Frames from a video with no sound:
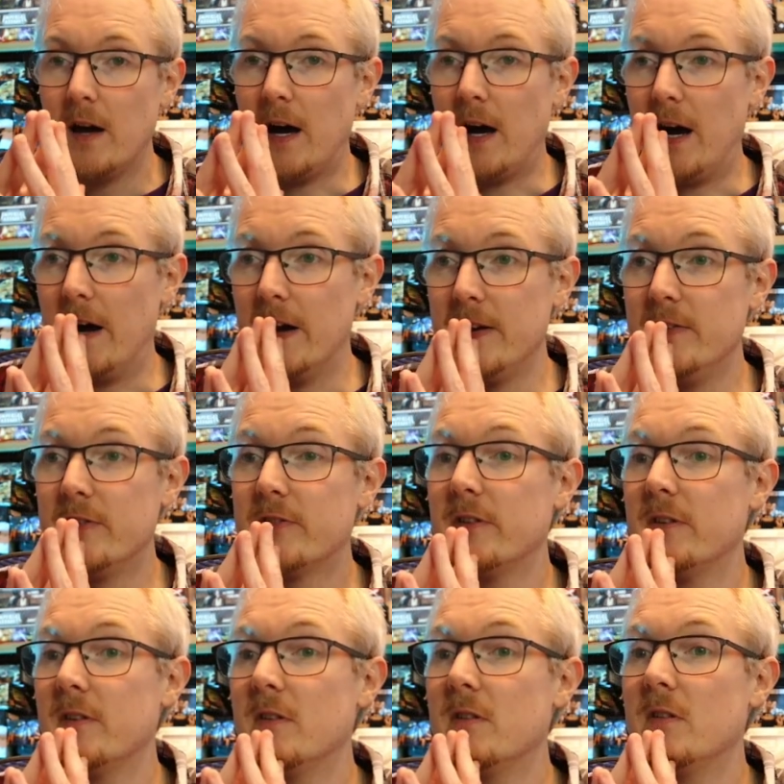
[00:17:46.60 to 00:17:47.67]
And
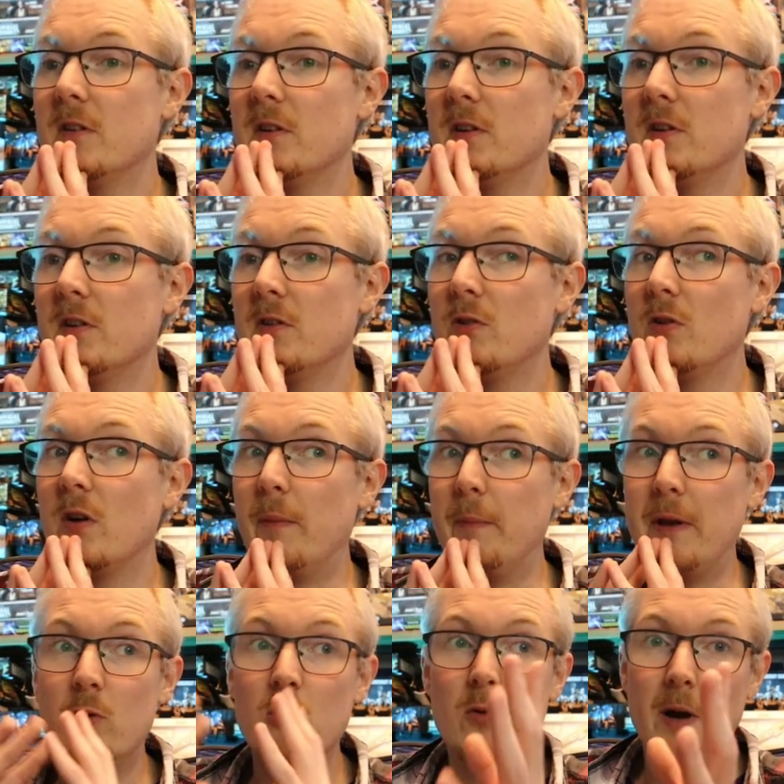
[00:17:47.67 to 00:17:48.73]
I
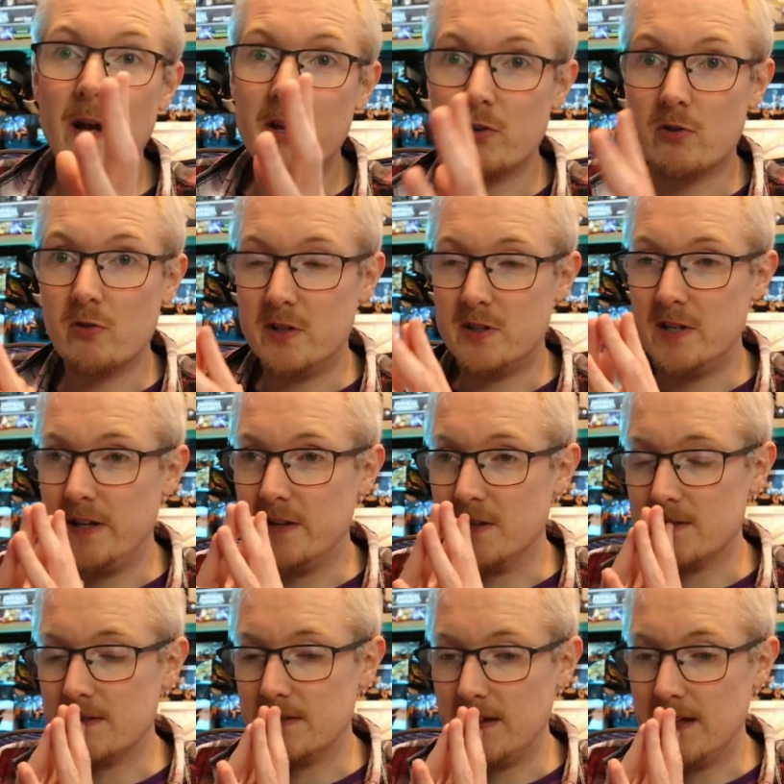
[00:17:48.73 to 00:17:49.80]
mean, who am I to critique
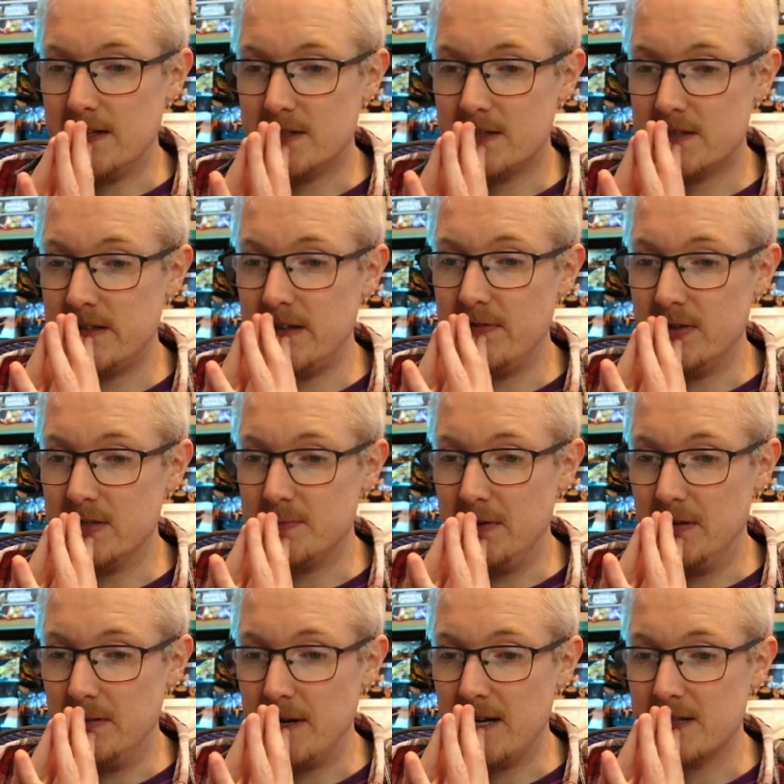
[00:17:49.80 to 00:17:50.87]
this list? Stephen's
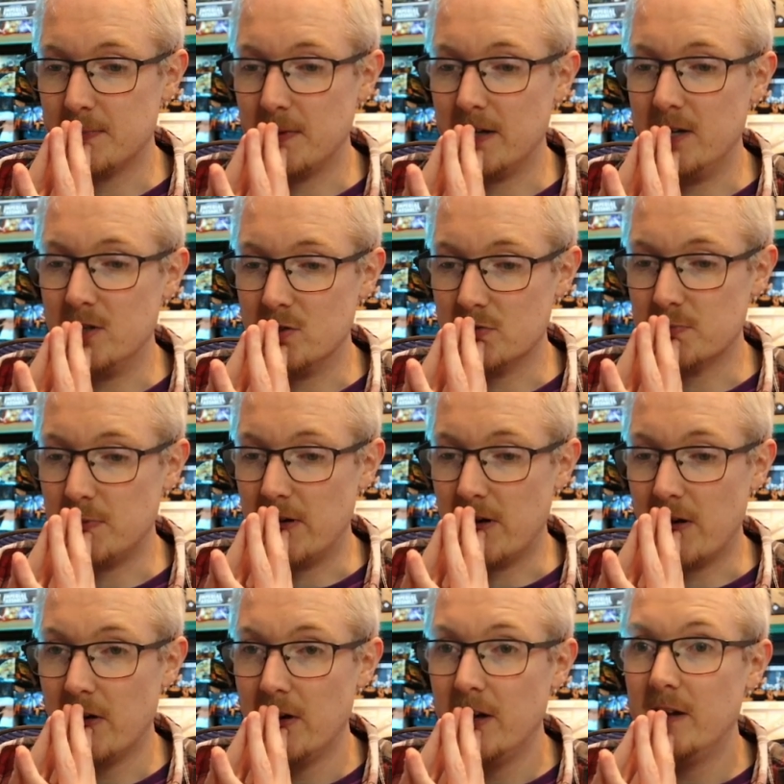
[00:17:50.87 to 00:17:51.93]
been the best Blood Angels
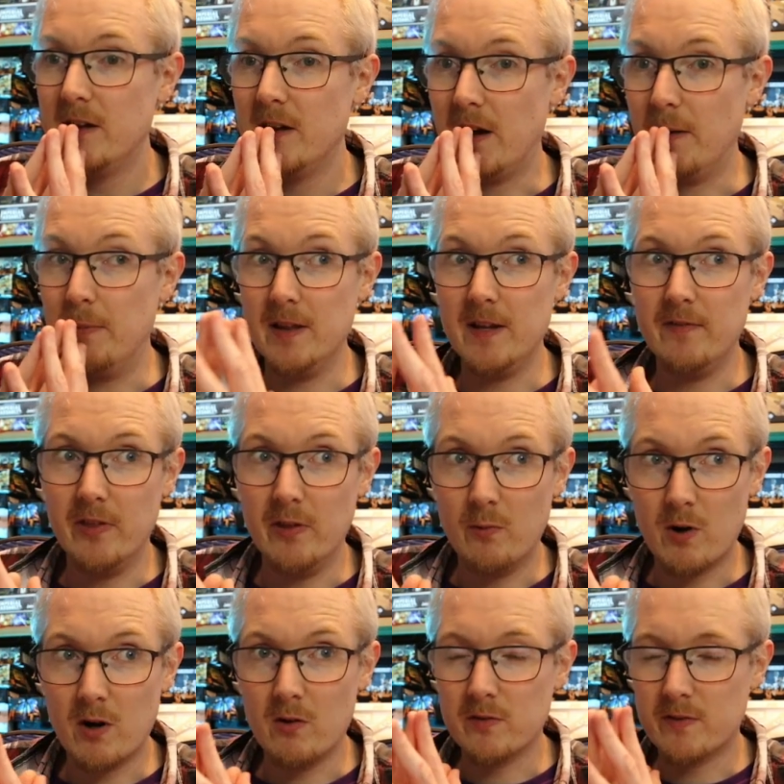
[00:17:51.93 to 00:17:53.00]
player, I believe, in the
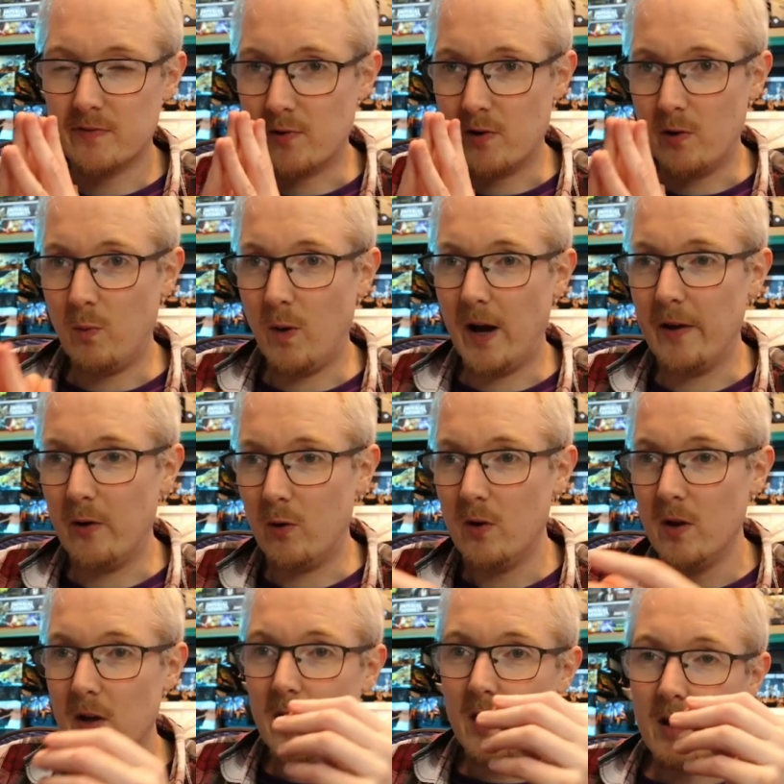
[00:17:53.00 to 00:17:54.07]
world for a
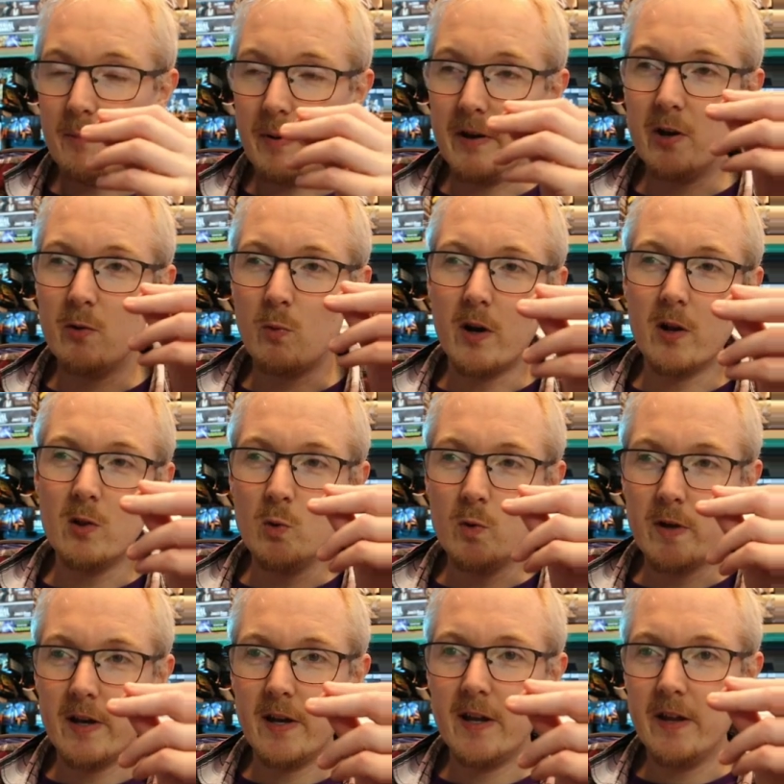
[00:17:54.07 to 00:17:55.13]
while. But I did want to
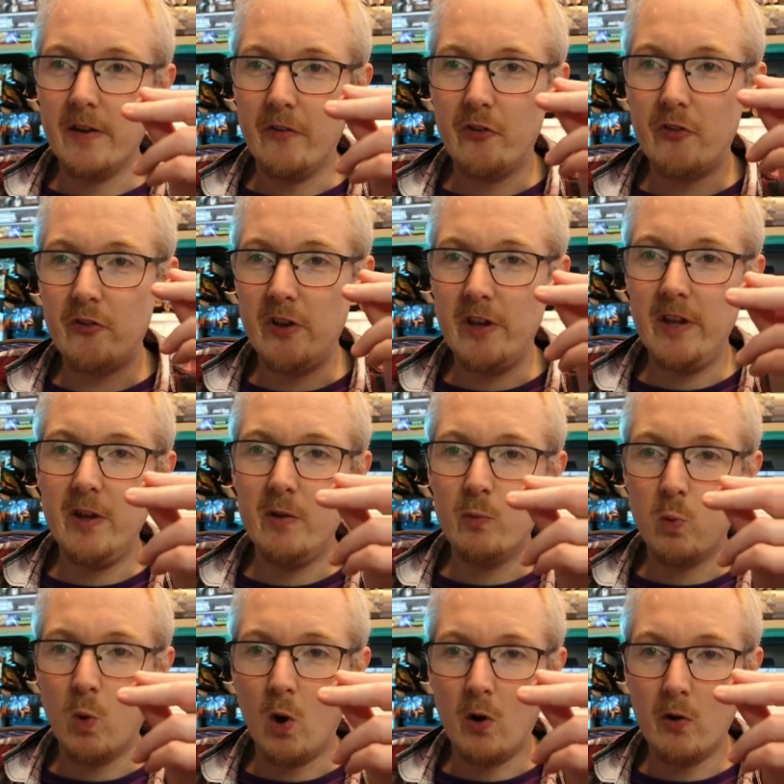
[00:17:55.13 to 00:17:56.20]
look at it and see
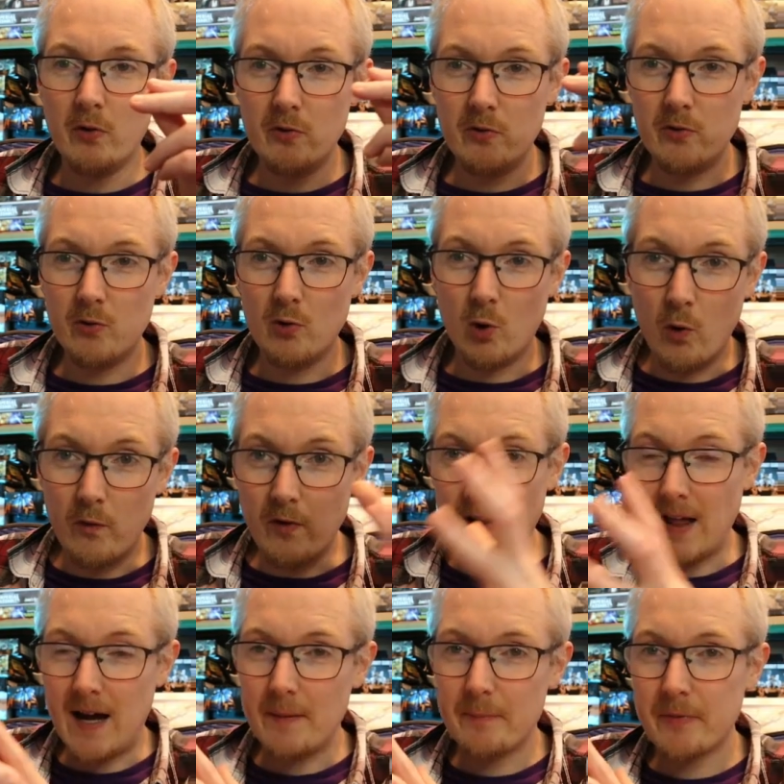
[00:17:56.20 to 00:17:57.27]
what
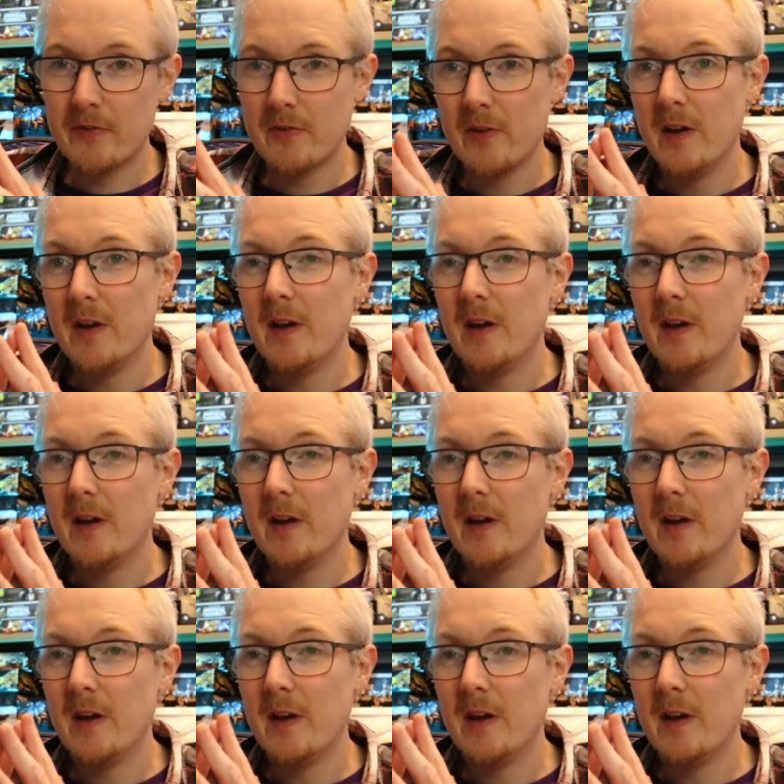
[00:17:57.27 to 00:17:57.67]
overlaps.